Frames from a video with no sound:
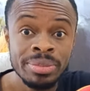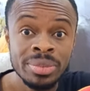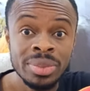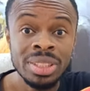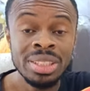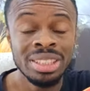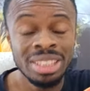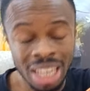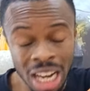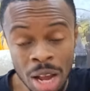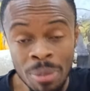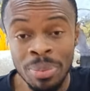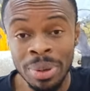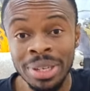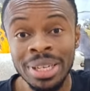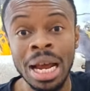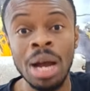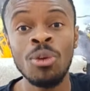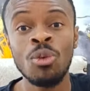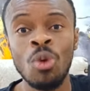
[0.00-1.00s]
JB
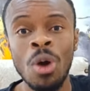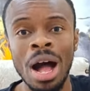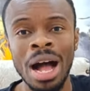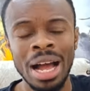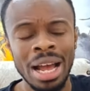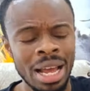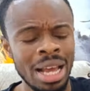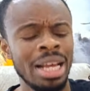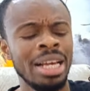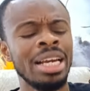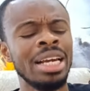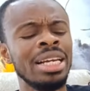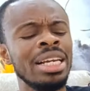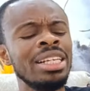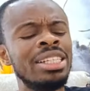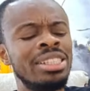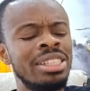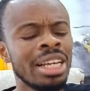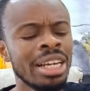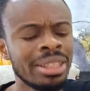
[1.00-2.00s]
Dankwa
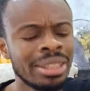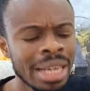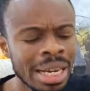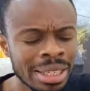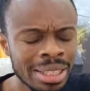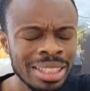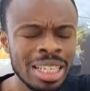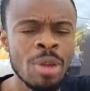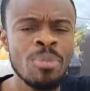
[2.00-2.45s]
initiated the